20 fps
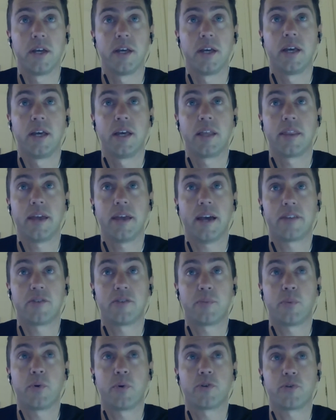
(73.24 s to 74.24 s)
that
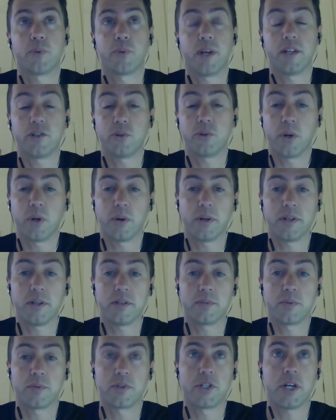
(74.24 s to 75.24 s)
supports range queries,
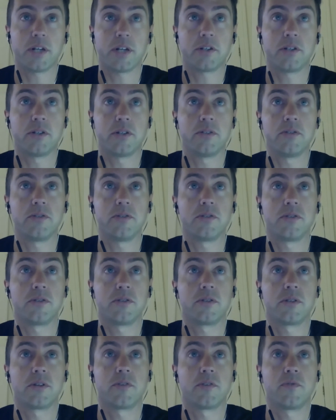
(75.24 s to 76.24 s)

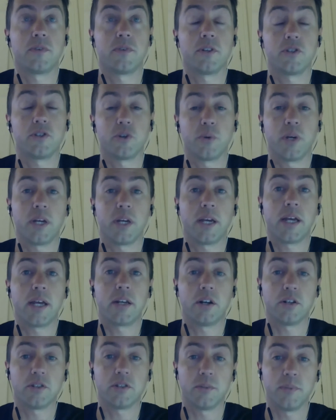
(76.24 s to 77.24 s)
projections, filtering, and
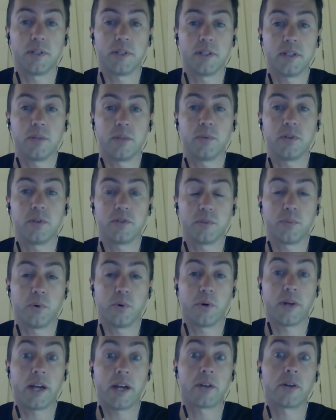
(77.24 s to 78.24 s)
ultimately will
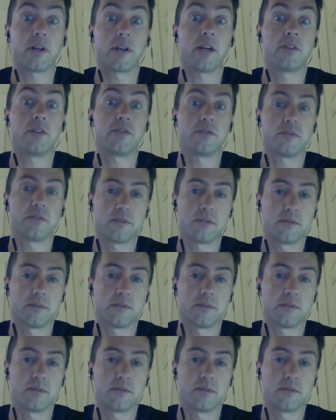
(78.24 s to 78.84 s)
support aggregations.